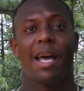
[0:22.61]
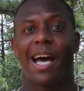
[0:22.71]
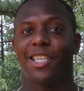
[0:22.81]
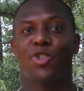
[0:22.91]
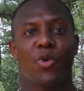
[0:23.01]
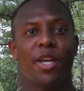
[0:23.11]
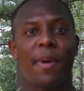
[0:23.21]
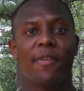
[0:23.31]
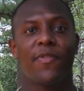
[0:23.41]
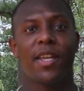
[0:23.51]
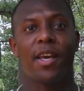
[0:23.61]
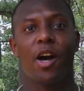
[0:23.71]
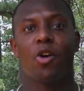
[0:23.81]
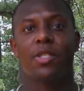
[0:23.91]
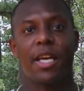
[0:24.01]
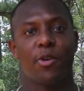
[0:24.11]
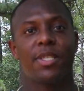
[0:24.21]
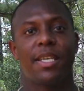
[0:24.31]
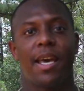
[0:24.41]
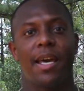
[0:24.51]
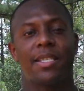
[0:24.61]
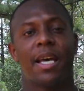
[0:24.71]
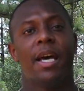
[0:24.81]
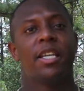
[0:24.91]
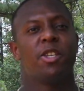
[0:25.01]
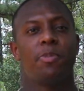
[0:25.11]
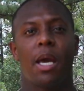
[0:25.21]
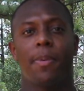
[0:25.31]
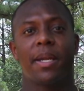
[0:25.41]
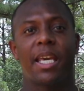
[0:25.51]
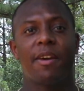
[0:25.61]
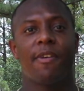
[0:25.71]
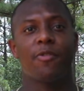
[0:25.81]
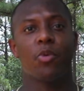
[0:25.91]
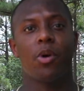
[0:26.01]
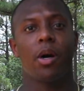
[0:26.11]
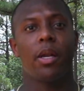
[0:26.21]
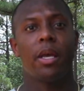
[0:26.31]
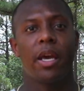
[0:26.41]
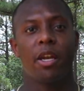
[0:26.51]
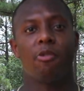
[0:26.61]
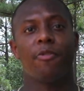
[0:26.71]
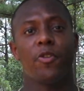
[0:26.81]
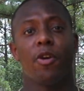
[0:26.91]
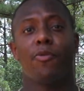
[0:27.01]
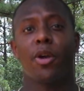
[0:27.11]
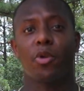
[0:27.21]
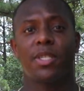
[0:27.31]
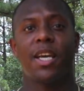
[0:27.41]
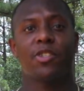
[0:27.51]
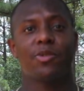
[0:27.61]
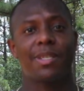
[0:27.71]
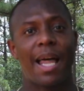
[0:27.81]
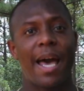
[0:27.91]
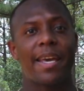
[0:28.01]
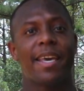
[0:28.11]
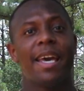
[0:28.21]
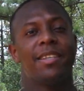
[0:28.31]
I just wanted to make videos at OCS to be able to give everyone an overview of what OCS was like,